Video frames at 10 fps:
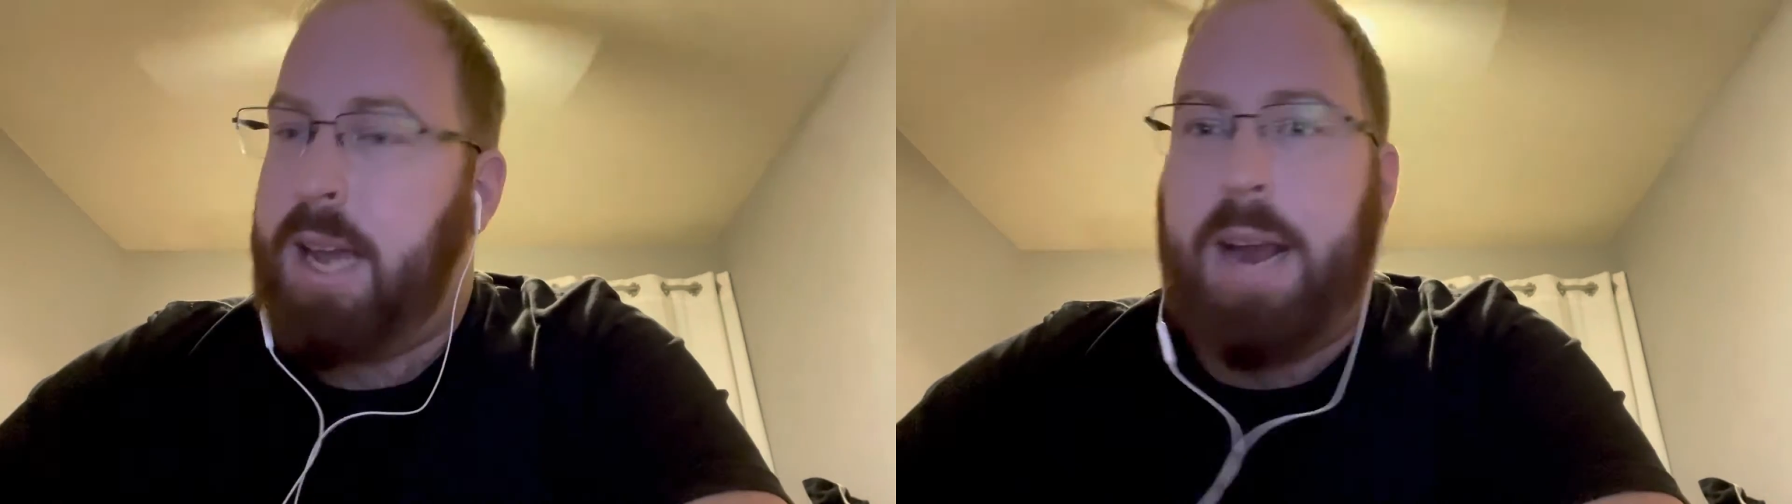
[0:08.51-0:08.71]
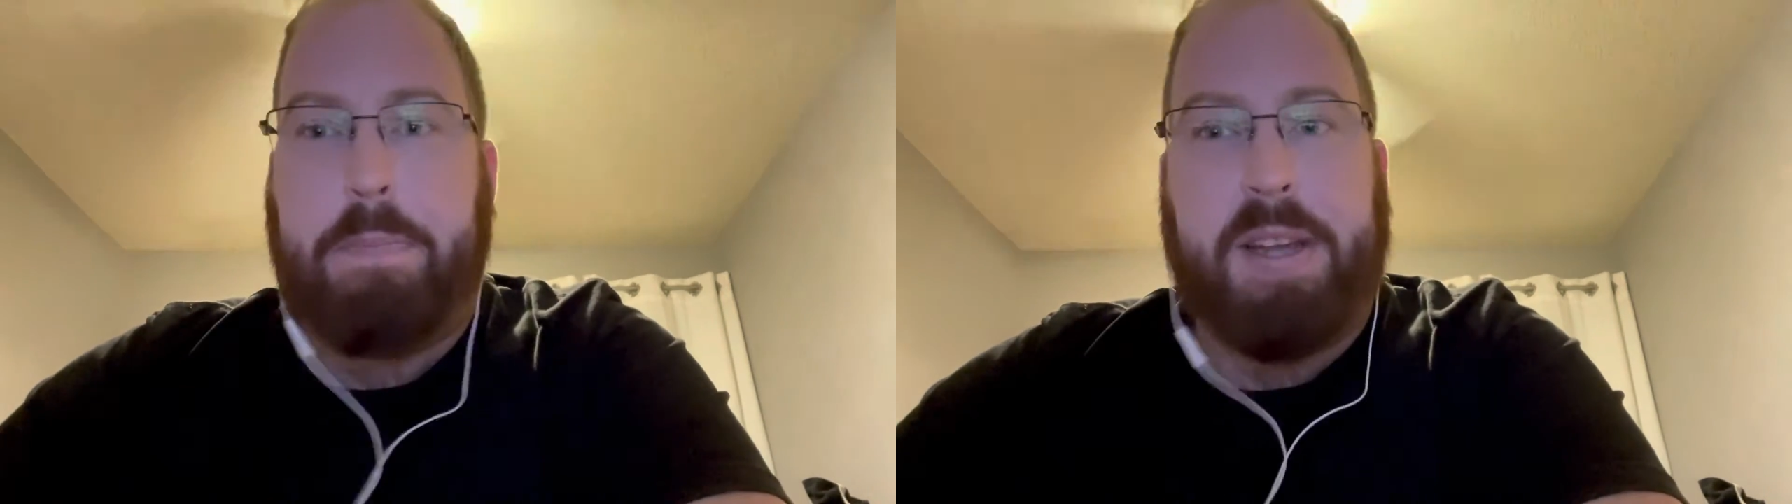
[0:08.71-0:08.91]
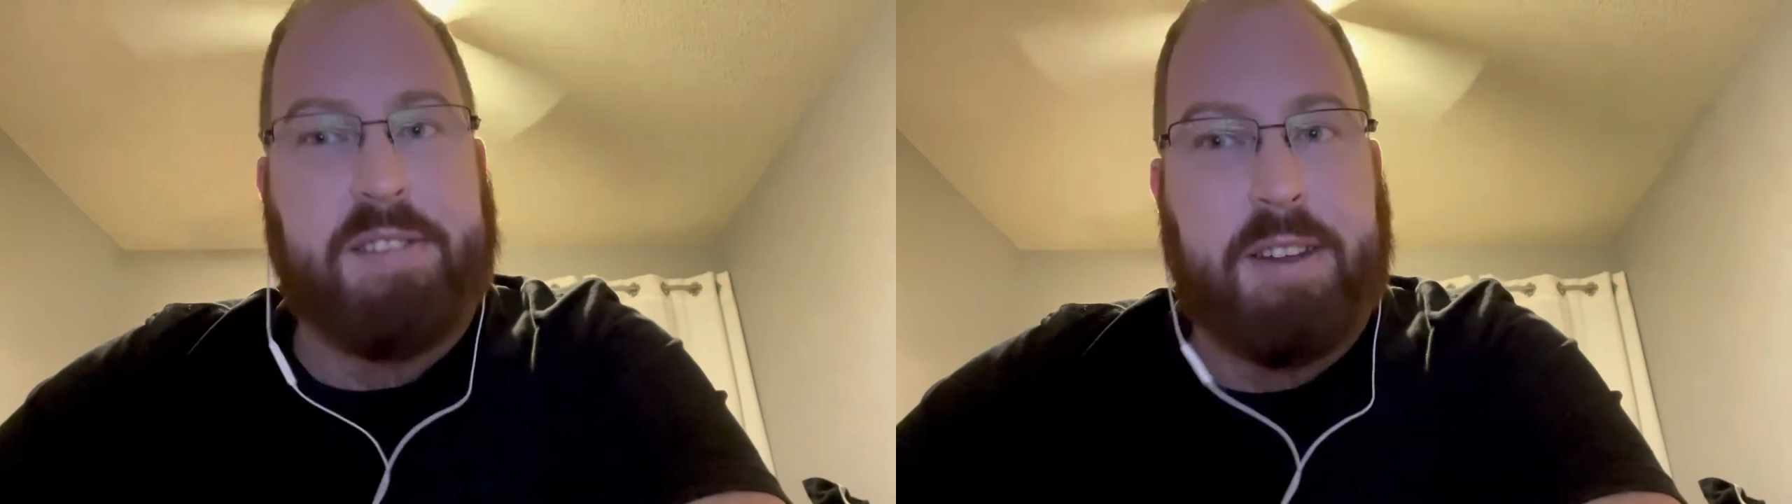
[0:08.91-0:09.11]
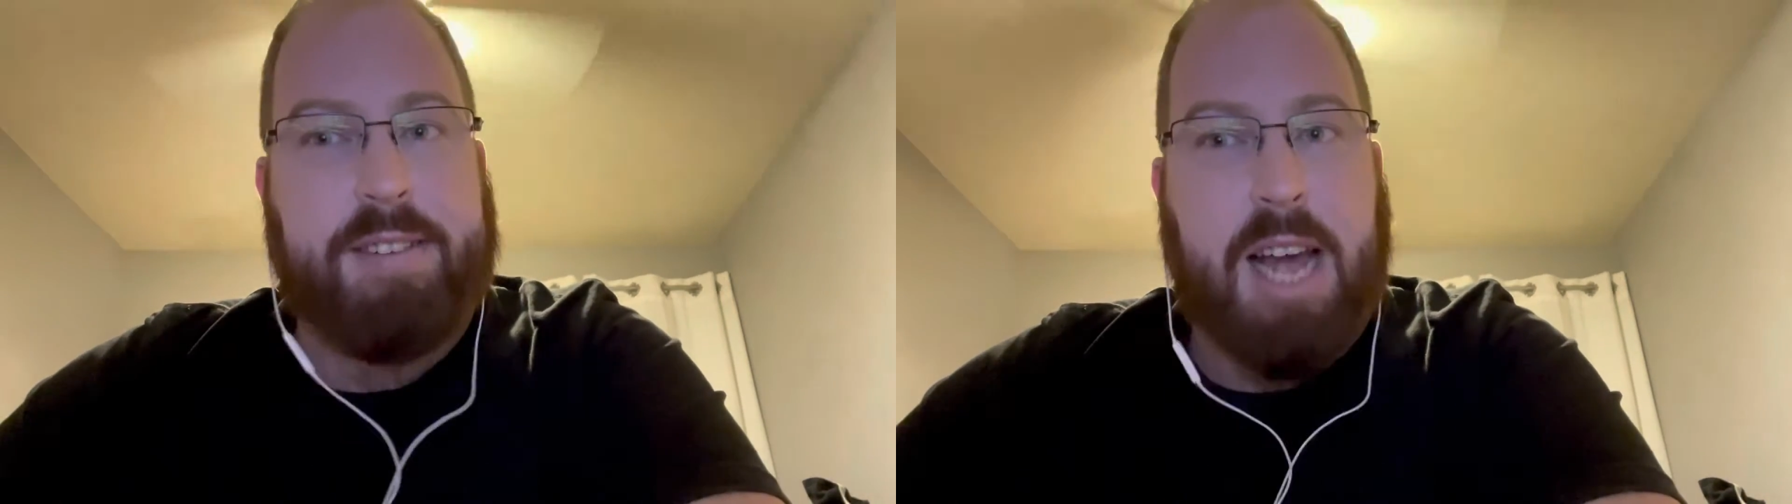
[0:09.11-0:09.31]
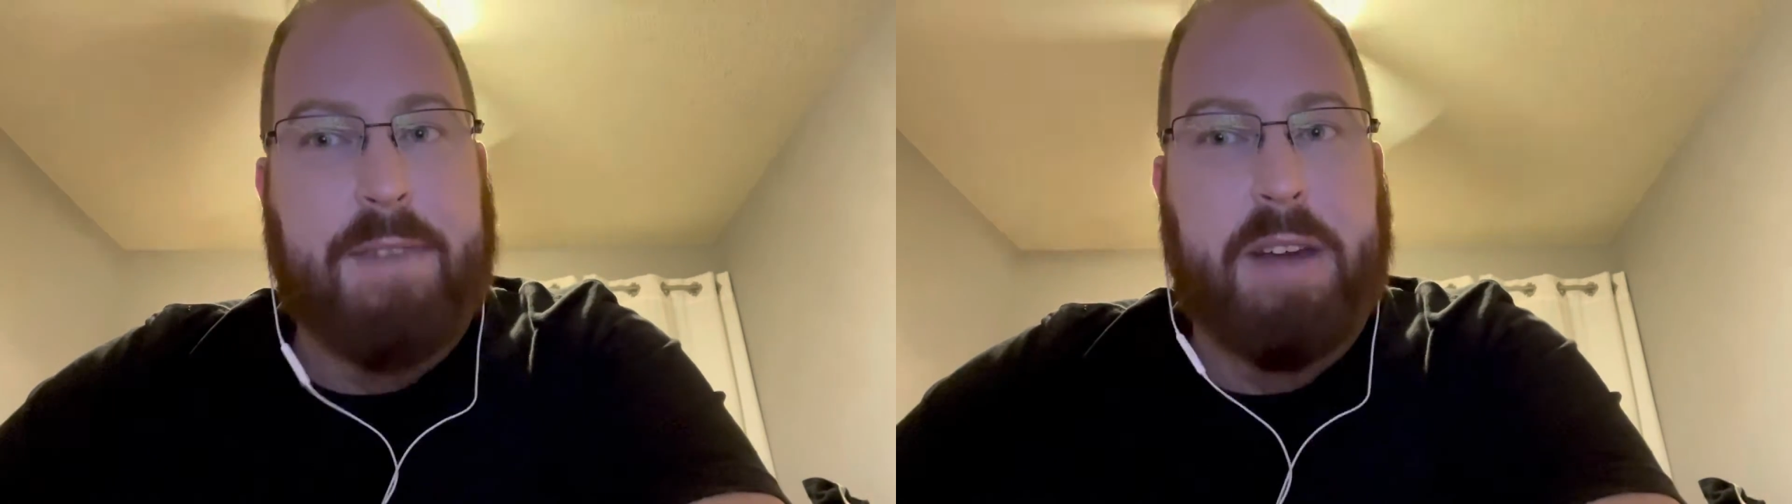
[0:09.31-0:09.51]

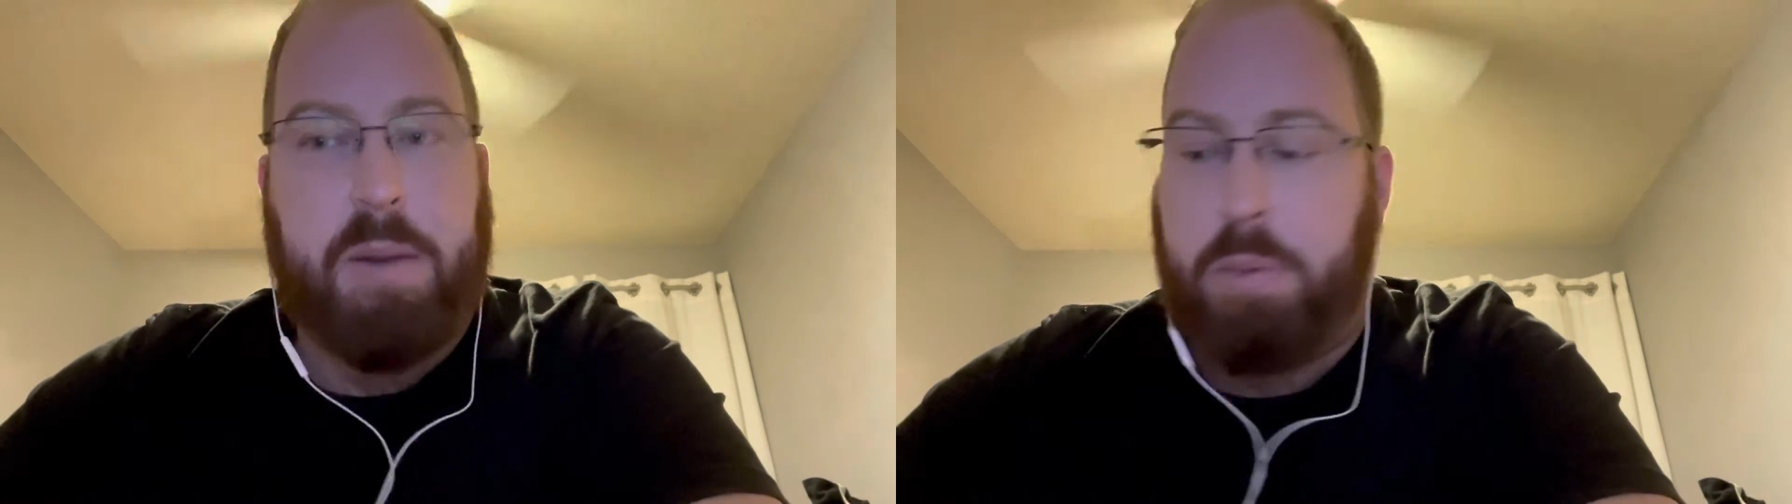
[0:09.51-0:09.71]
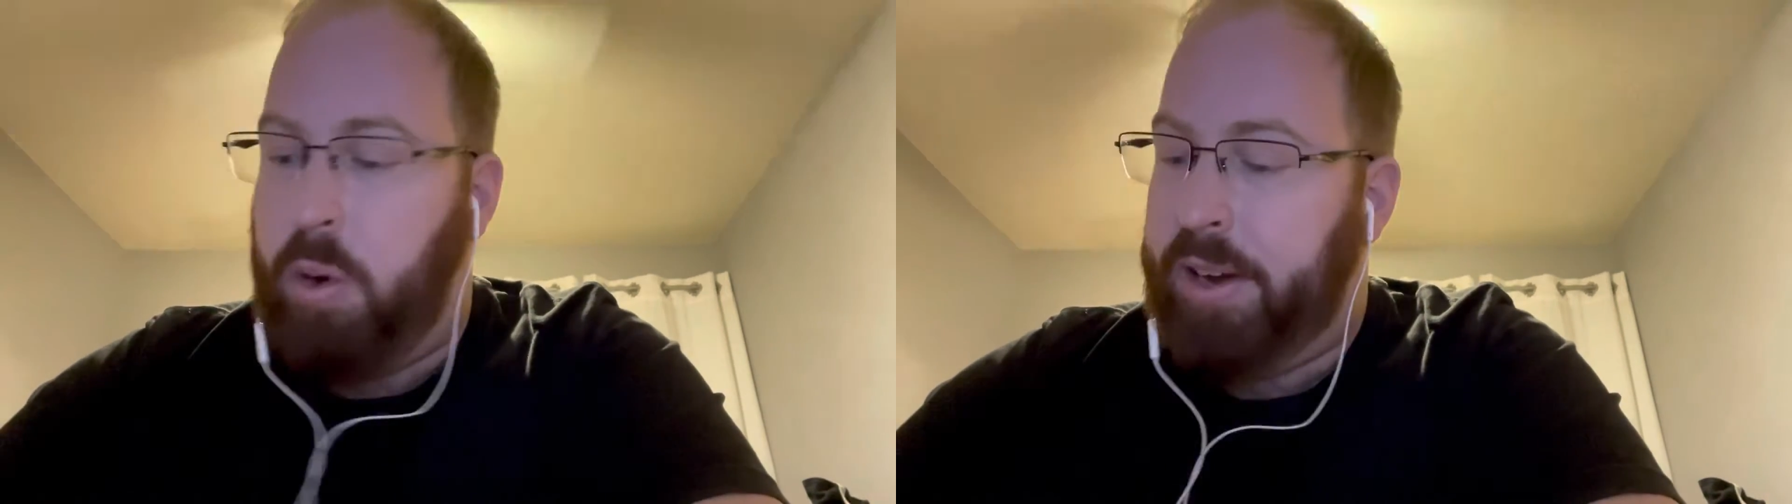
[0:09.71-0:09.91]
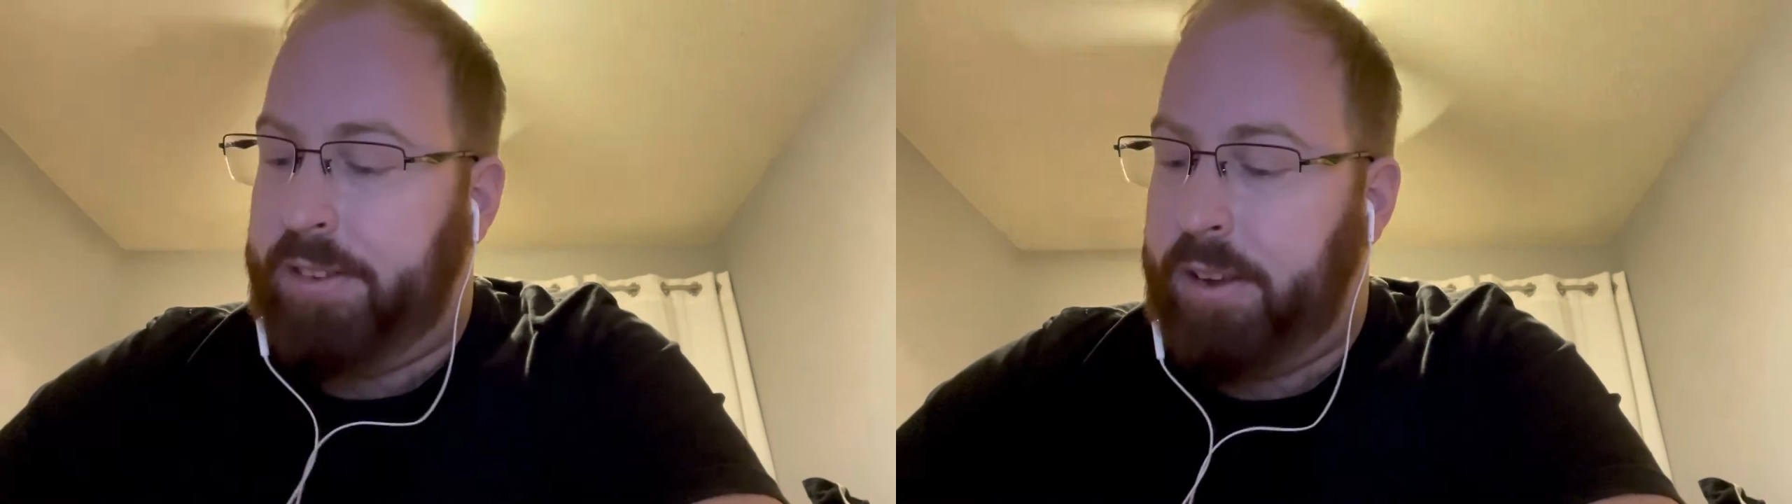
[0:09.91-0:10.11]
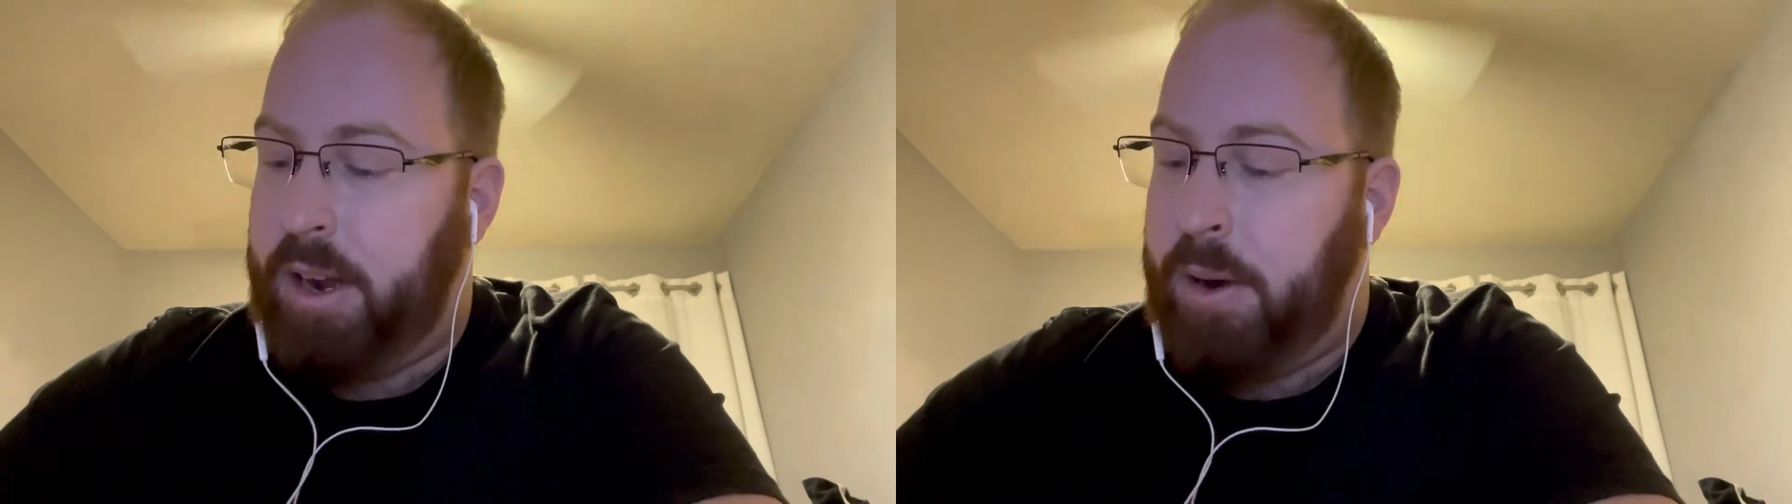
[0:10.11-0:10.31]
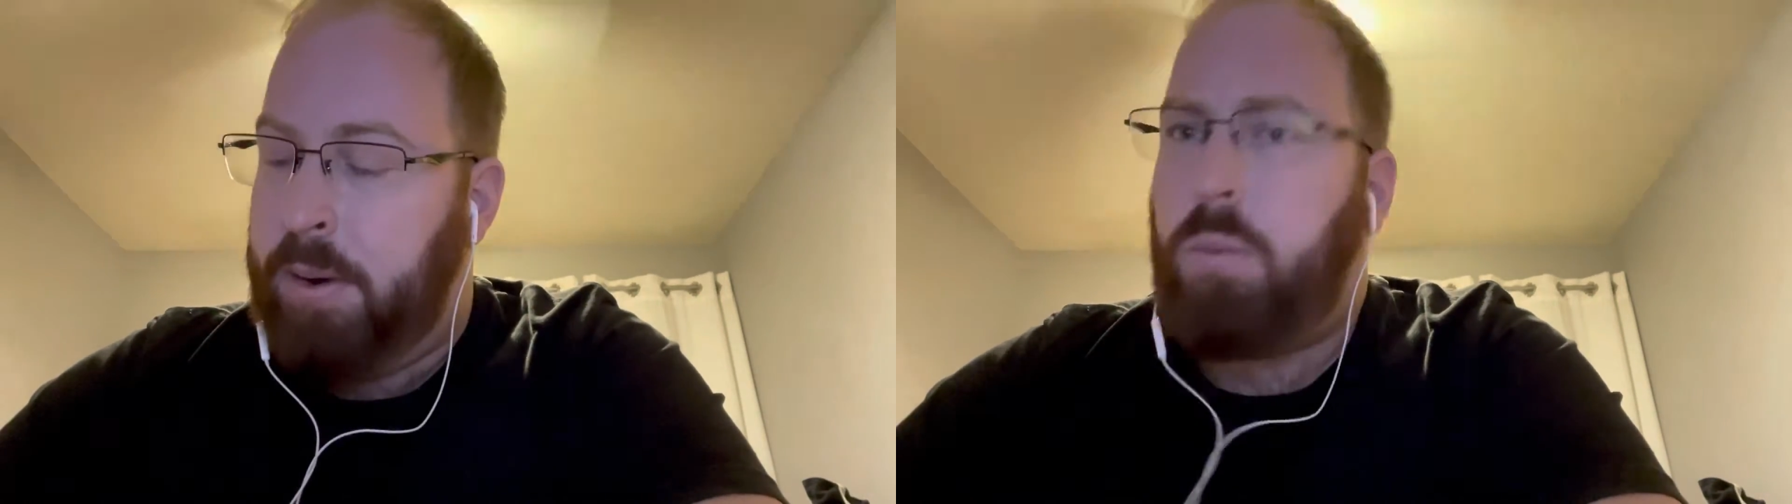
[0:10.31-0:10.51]
NPCs have hit points, you
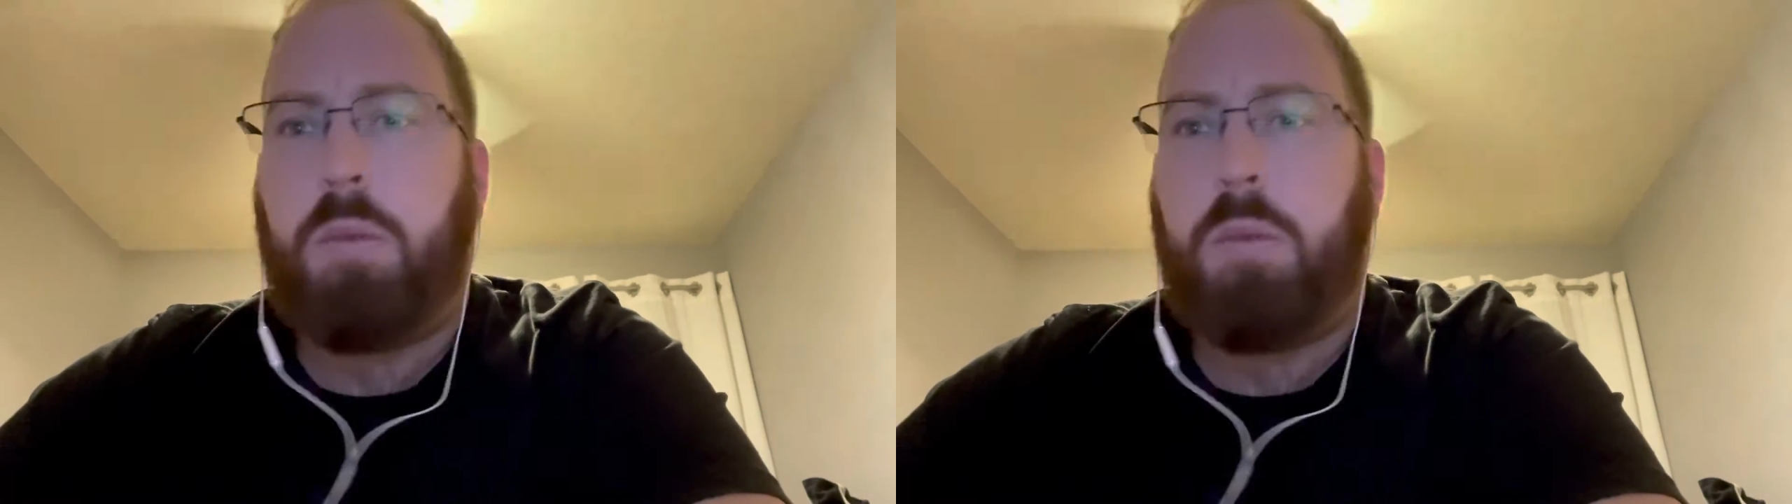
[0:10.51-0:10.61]
know.